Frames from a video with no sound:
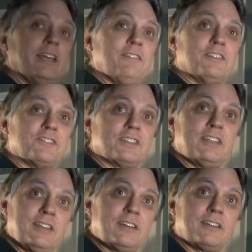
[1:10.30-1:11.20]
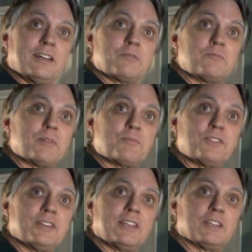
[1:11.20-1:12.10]
Even as a kid, I remember
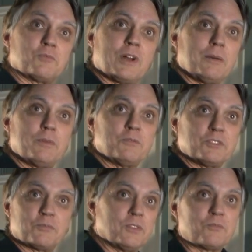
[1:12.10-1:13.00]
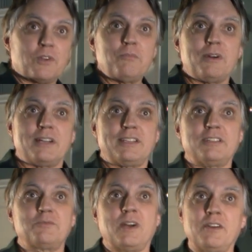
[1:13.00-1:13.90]
thinking that Robbie was a real robot.
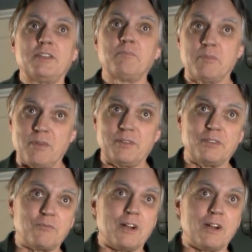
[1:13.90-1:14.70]
That's how they promoted